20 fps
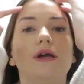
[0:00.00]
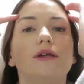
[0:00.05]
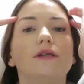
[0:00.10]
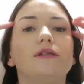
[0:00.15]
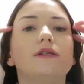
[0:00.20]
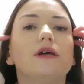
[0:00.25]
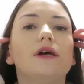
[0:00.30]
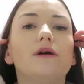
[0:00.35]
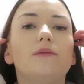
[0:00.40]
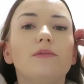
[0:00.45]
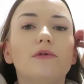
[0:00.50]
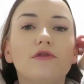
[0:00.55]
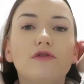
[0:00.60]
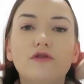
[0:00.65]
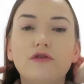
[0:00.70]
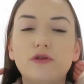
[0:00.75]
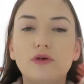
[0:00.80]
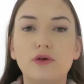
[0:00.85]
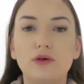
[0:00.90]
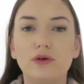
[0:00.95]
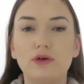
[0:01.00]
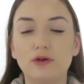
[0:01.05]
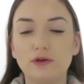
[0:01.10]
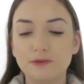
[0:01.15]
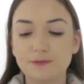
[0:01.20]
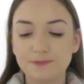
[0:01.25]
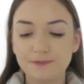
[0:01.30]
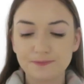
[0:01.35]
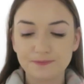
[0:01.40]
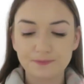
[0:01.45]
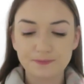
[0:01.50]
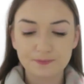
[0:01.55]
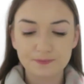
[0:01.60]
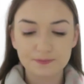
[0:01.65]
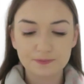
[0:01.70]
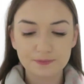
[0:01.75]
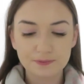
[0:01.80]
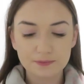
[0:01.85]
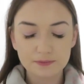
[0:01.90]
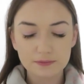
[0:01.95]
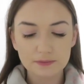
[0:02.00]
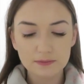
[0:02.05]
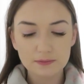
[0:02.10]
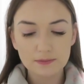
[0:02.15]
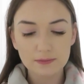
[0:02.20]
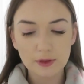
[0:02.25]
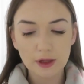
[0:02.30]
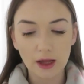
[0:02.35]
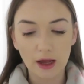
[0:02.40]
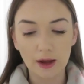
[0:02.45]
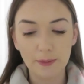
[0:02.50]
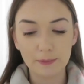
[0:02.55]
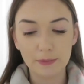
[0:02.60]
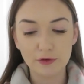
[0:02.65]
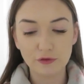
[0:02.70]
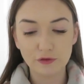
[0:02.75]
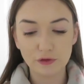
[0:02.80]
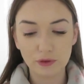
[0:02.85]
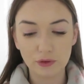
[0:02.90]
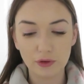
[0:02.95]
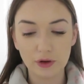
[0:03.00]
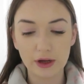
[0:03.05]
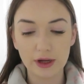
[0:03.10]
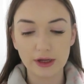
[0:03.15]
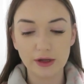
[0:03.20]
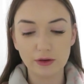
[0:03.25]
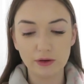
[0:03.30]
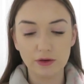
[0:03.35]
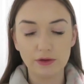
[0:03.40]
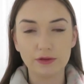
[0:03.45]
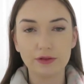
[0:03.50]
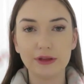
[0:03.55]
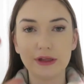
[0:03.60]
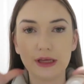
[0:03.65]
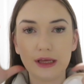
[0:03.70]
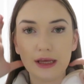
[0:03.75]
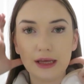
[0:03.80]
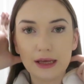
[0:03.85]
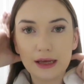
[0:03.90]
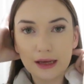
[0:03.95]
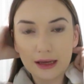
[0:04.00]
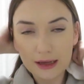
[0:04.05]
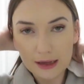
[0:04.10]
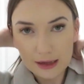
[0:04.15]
So before I got the